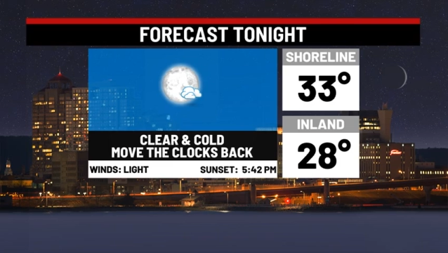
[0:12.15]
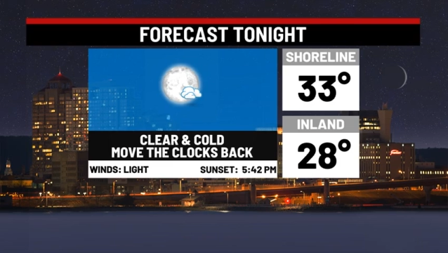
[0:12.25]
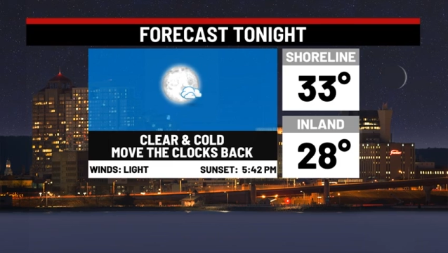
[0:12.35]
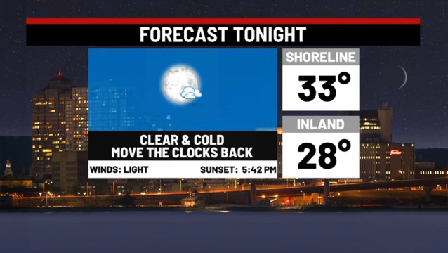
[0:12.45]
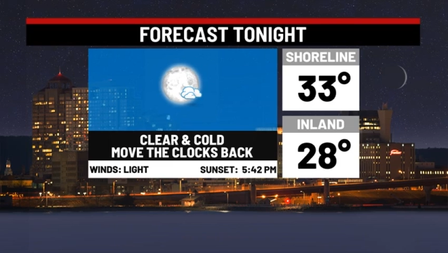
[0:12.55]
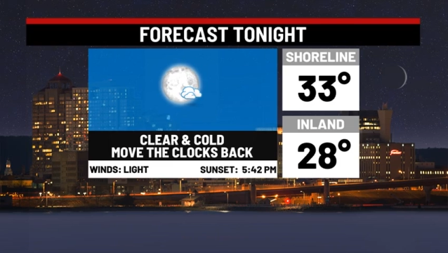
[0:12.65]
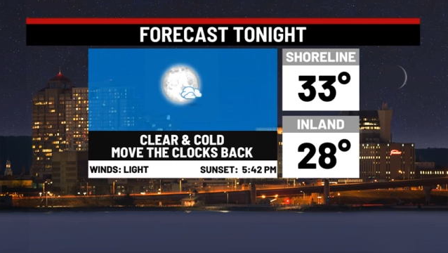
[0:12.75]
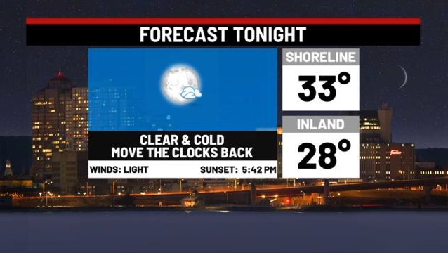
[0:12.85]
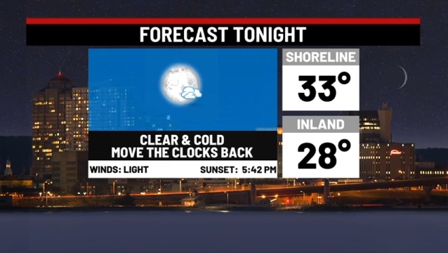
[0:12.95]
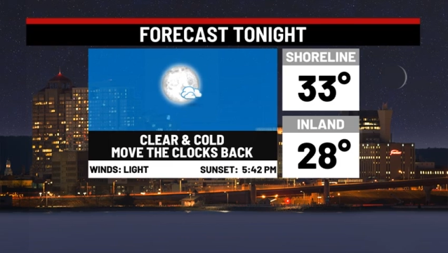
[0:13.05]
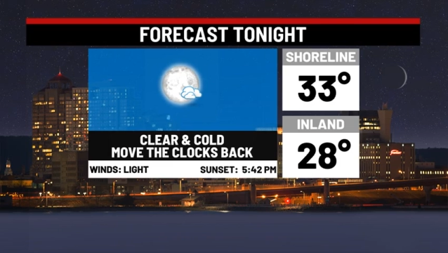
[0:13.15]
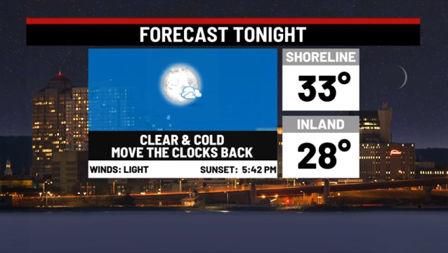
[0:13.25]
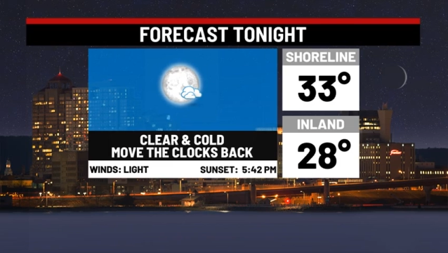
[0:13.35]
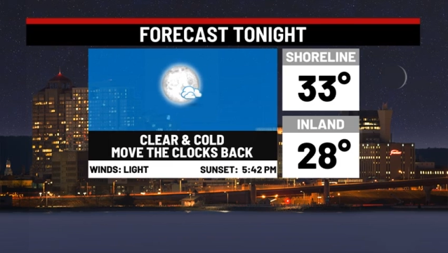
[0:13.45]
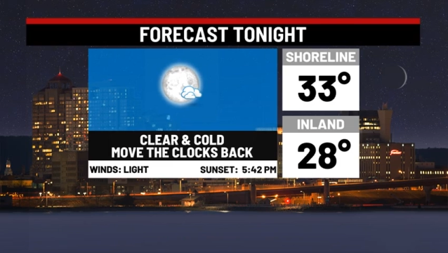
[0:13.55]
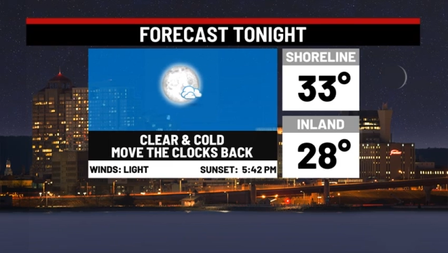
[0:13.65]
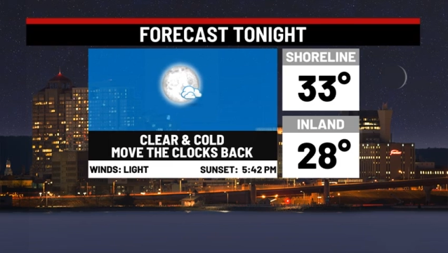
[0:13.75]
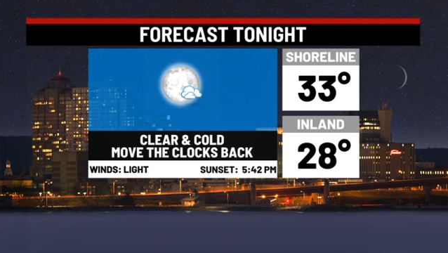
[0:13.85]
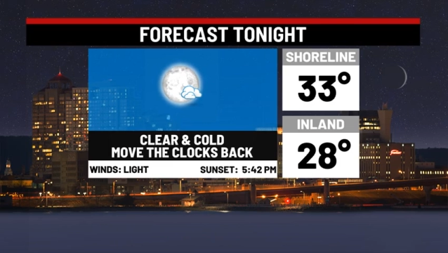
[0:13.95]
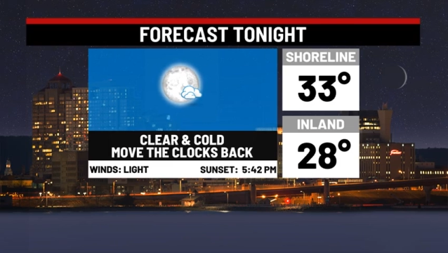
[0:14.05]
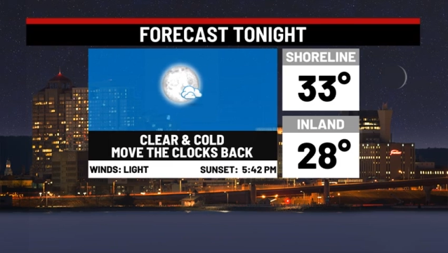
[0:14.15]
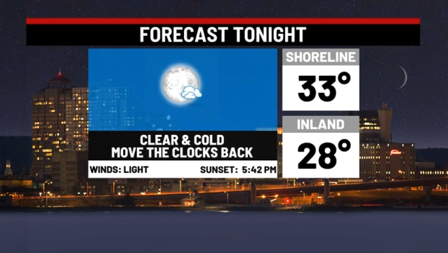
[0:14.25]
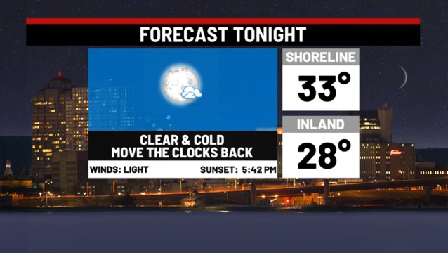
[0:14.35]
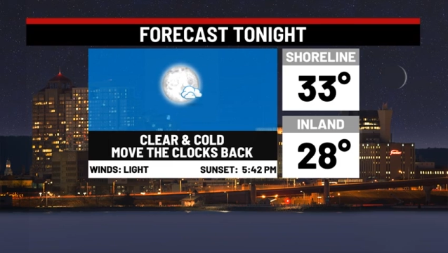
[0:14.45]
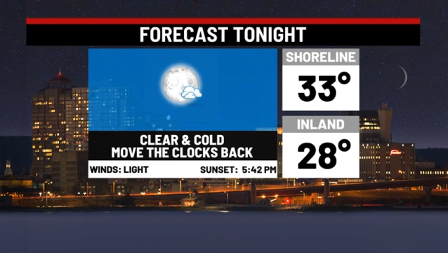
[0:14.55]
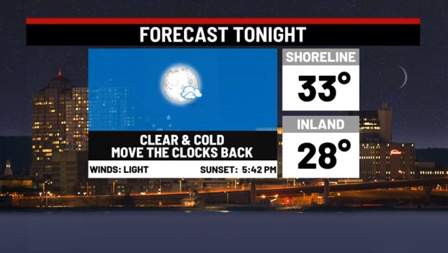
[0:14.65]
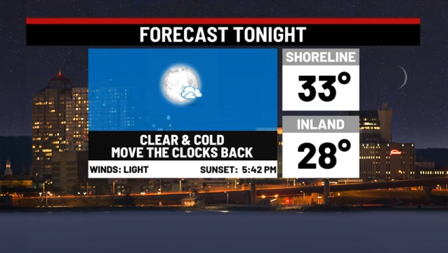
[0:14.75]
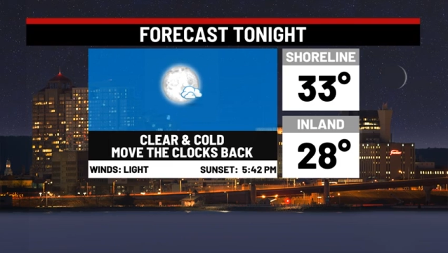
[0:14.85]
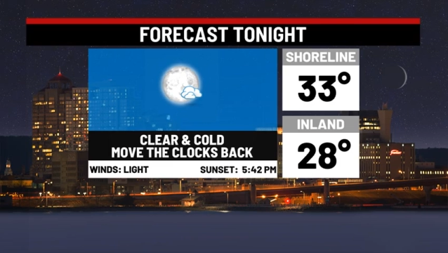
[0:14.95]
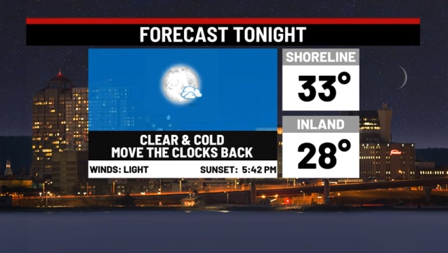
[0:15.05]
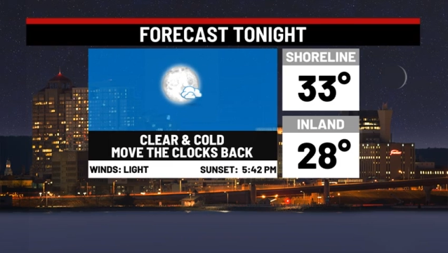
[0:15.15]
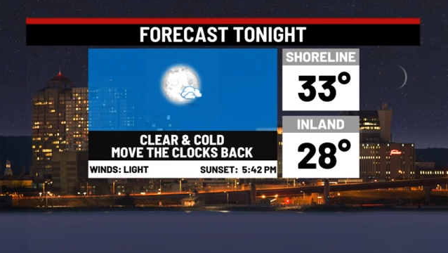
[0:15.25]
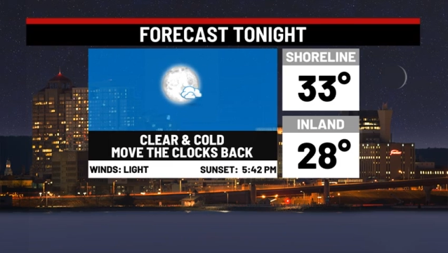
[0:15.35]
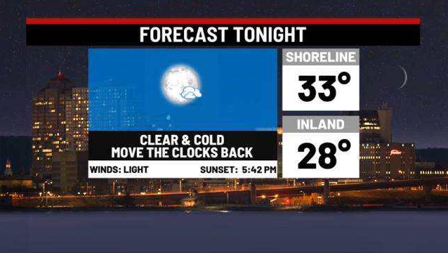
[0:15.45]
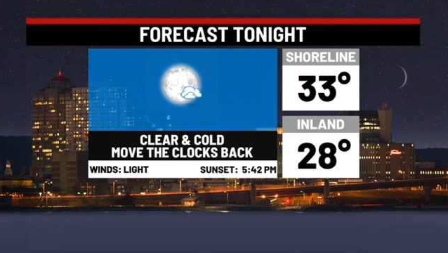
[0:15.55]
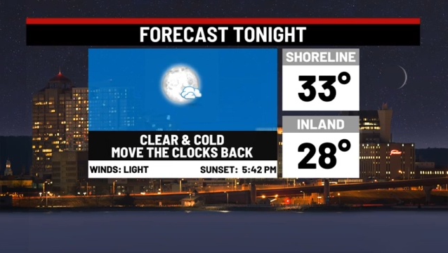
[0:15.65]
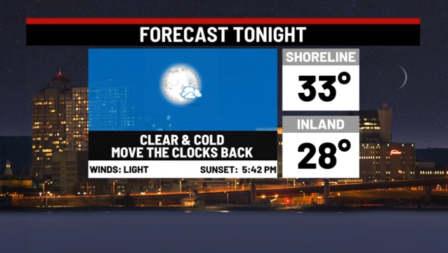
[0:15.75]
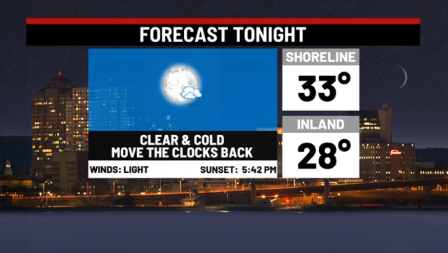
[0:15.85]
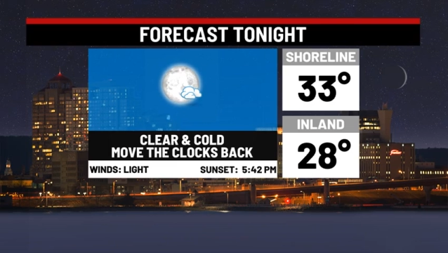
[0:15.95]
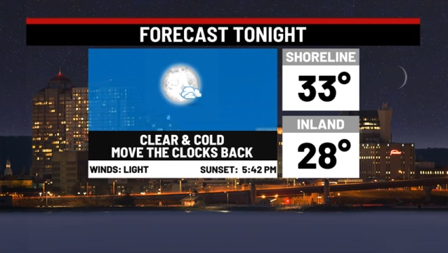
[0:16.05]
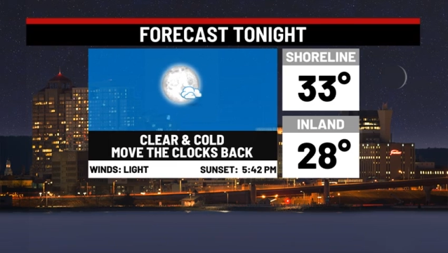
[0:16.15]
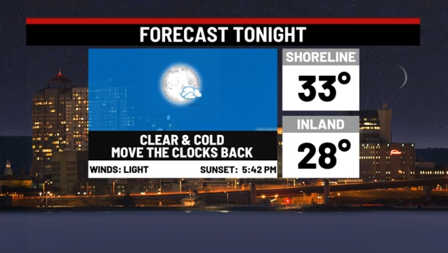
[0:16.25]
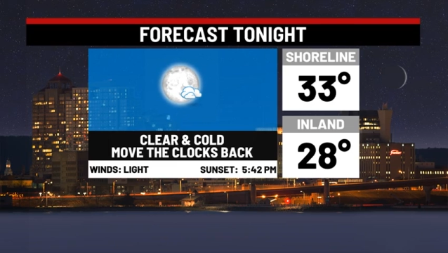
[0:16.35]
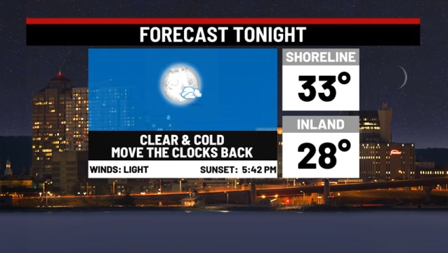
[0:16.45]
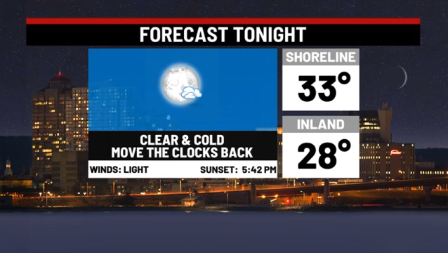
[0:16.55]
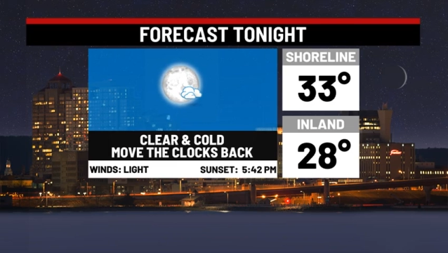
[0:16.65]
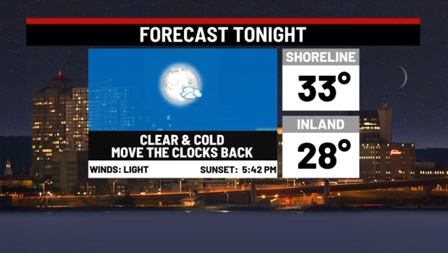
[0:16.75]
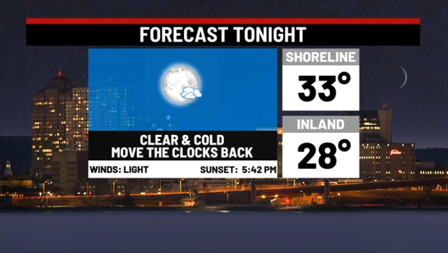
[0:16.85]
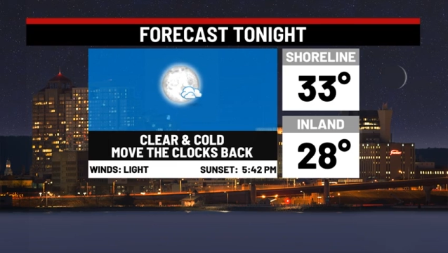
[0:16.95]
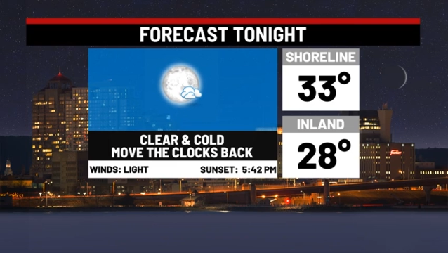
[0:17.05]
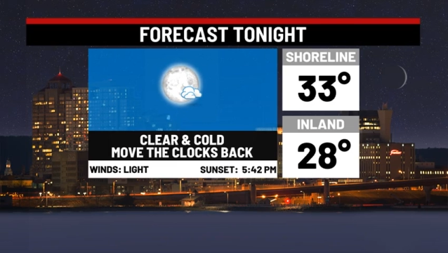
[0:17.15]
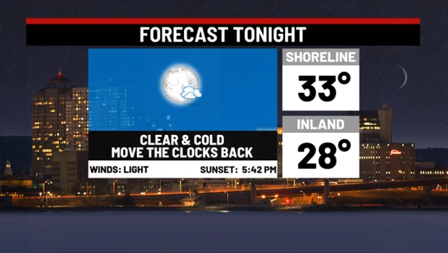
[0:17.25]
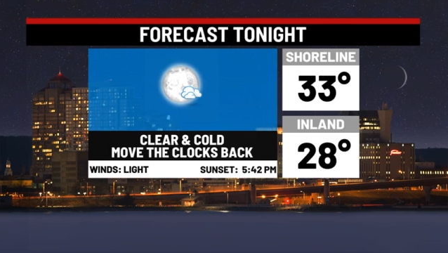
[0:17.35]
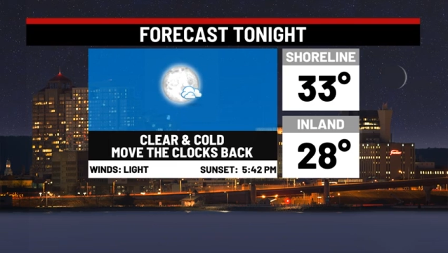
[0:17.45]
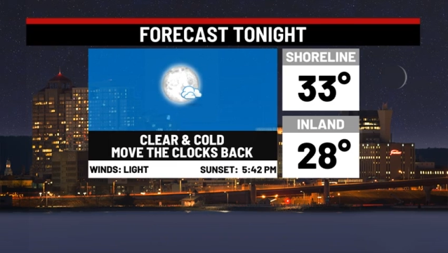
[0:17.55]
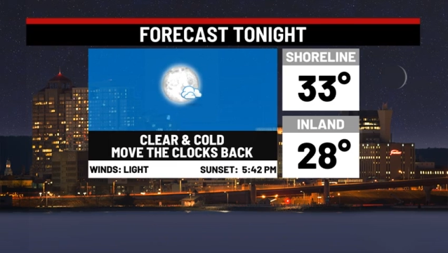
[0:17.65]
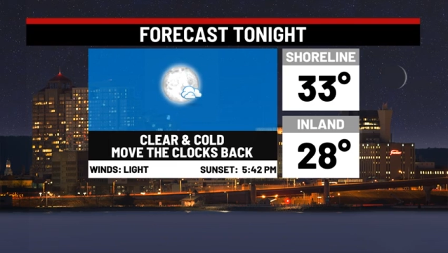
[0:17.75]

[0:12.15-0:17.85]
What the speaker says: No face is visible, so there are no lips to read.